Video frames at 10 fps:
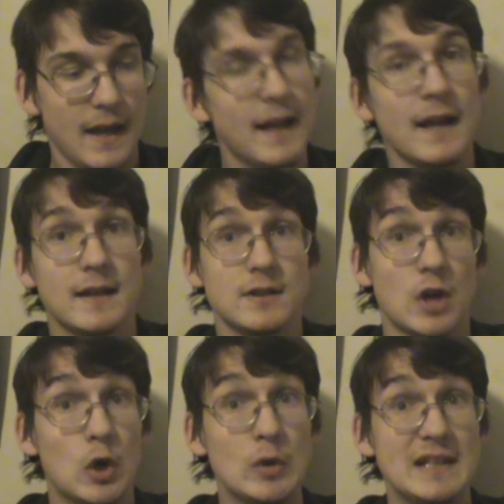And I can
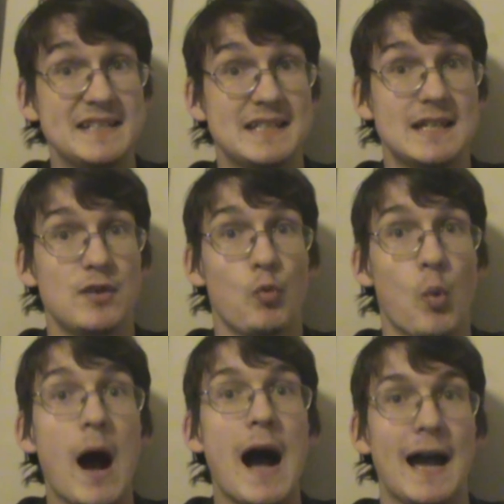totally see
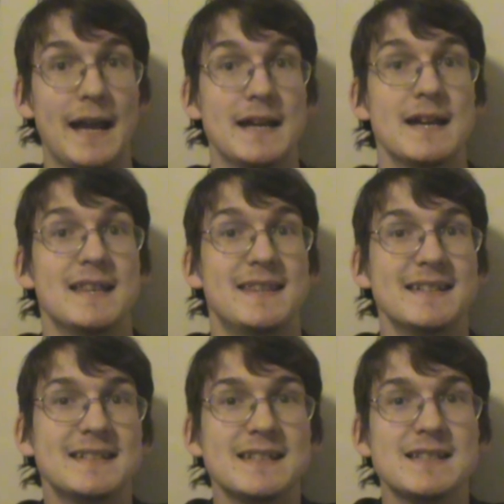why.
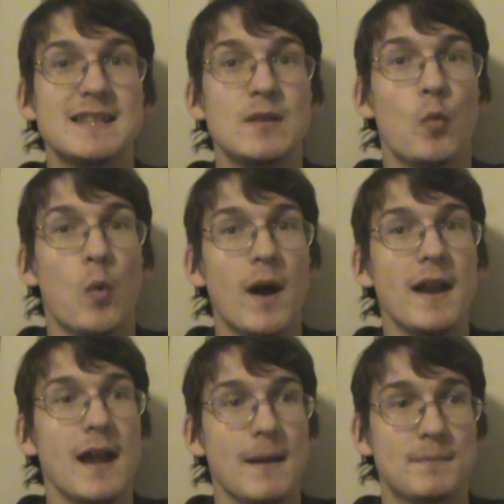This is the
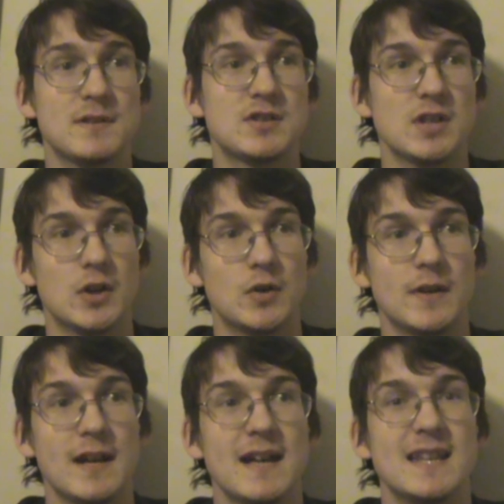one
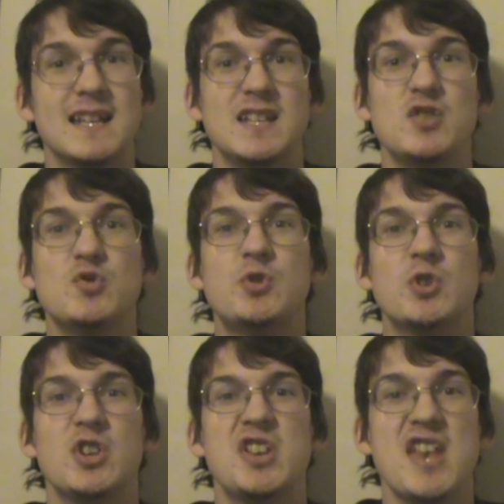episode that you
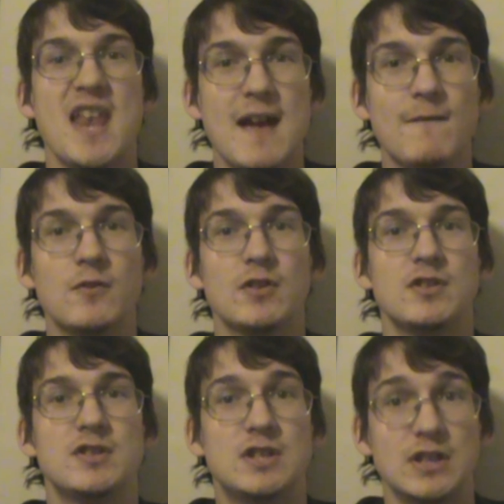should
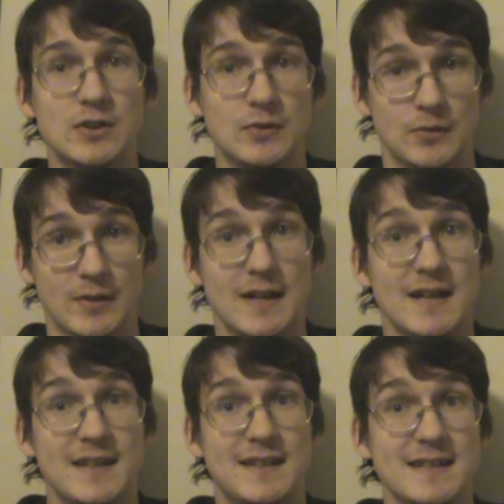never do.
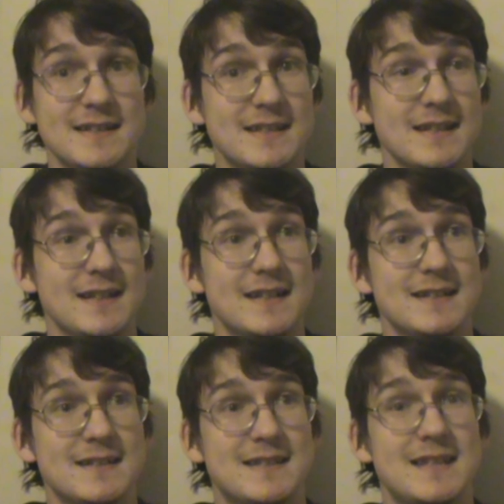This
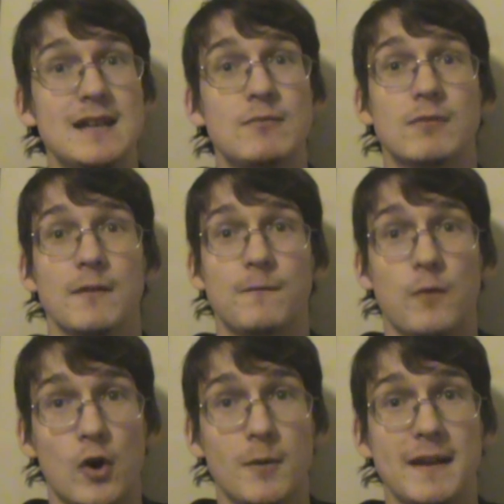is the
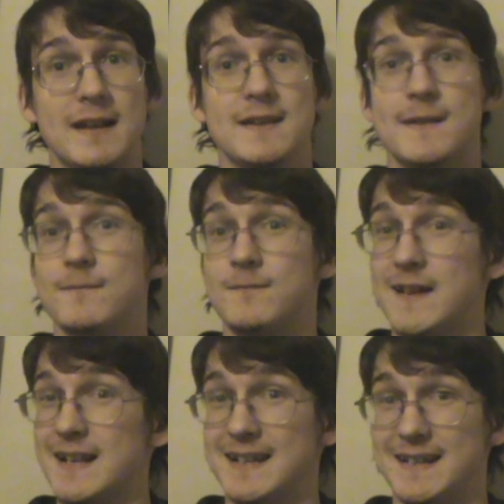reforming the
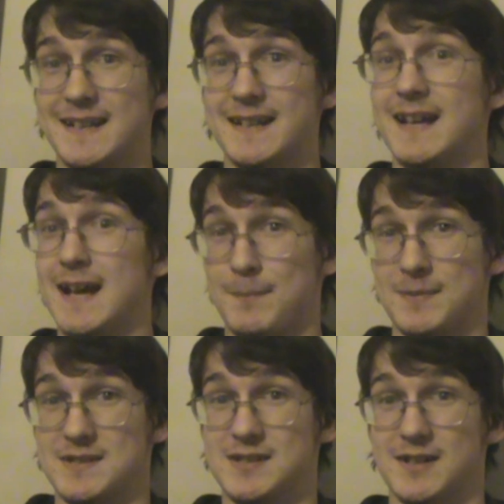villain
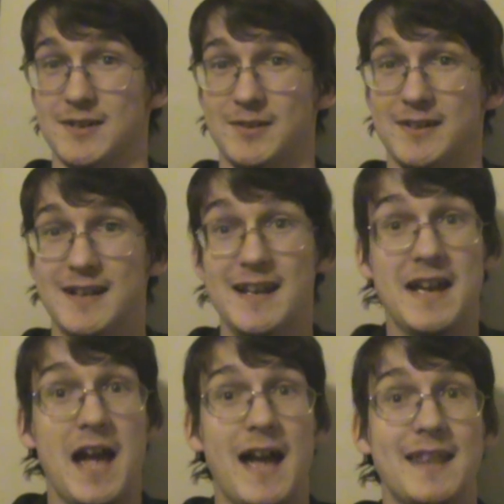episode.
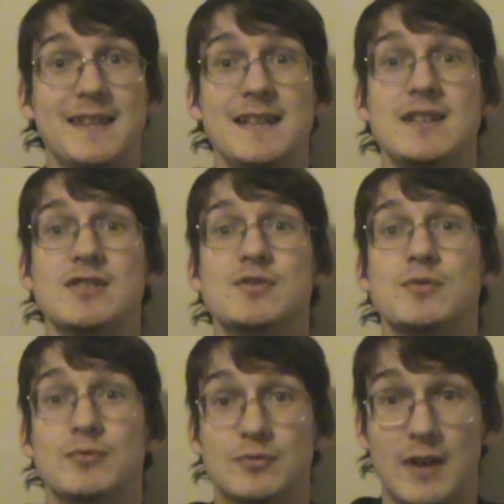And
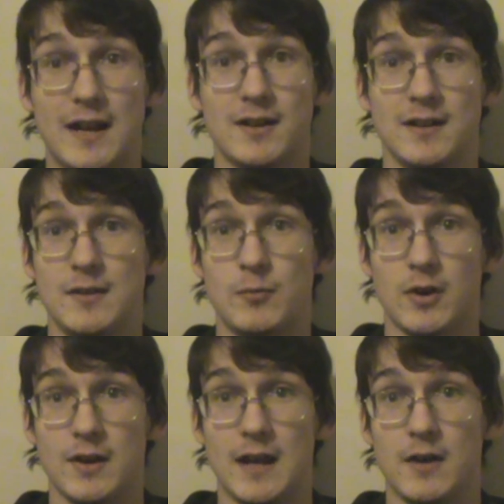these rarely
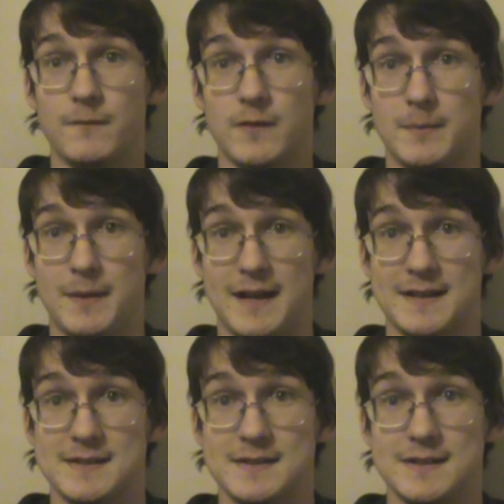work out for the
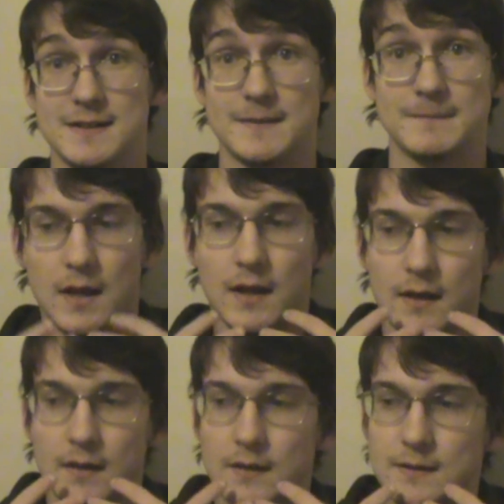best.
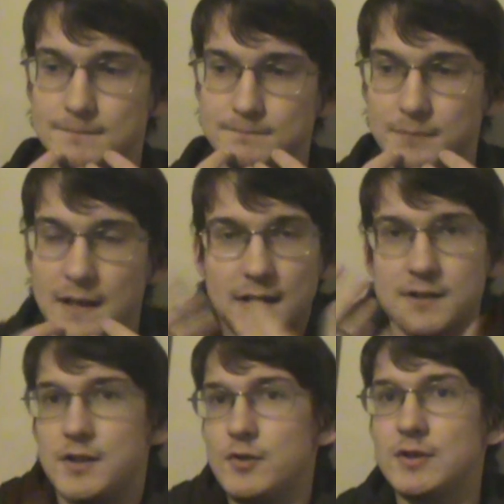
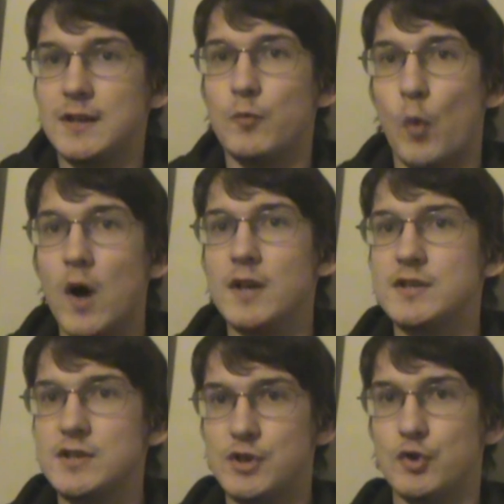Because usually
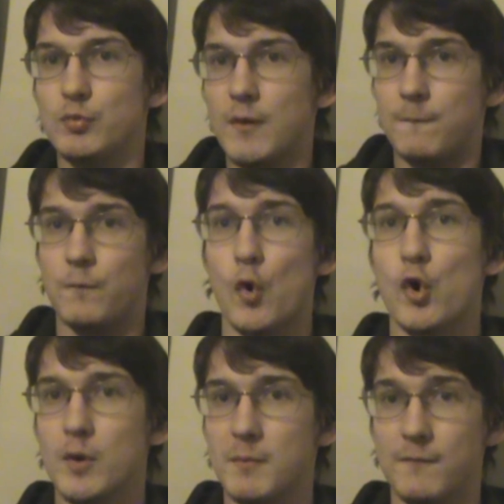once you
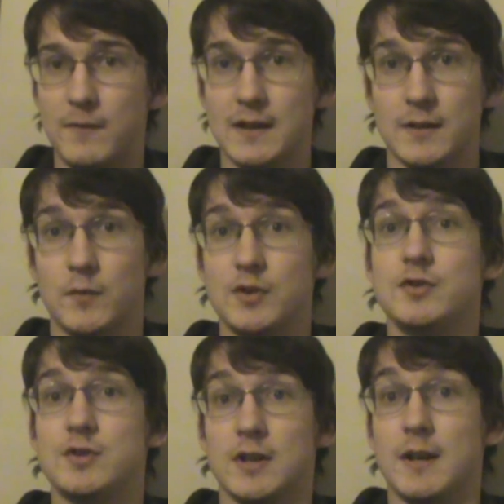reform a villain,
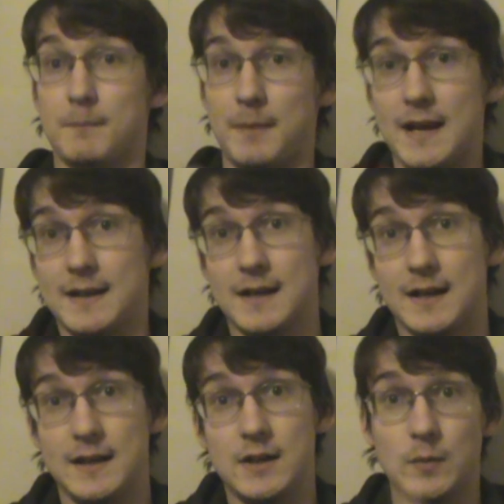once you turn a bad
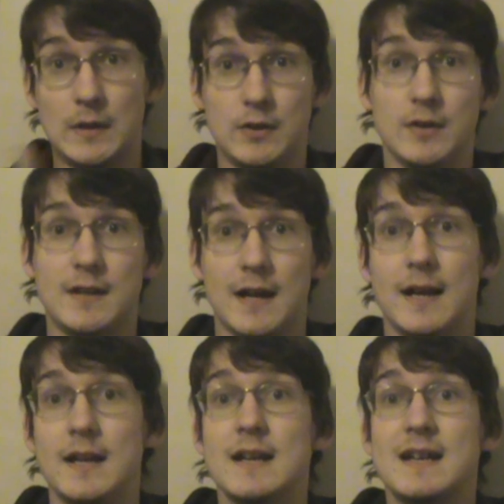guy into a good
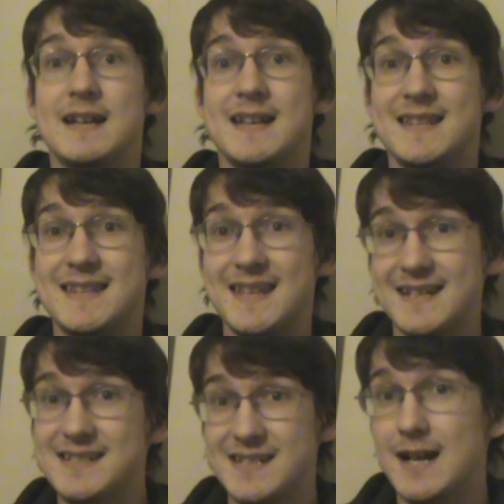guy,
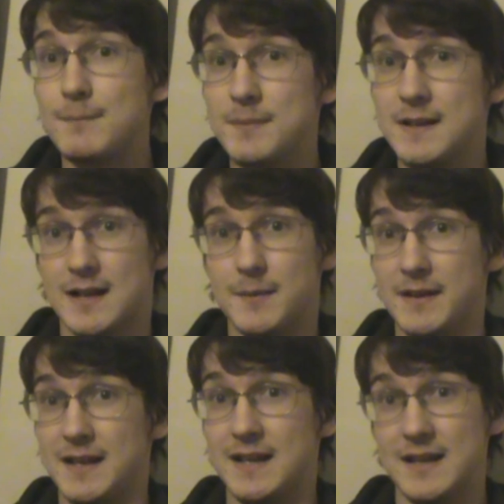they stop
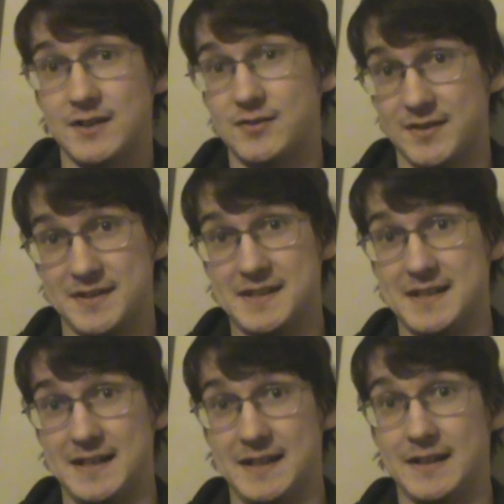becoming
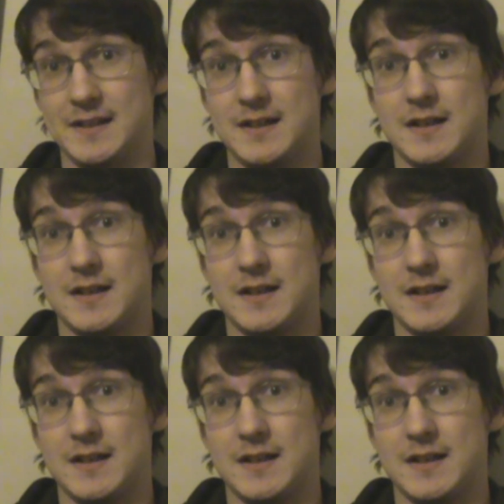interesting.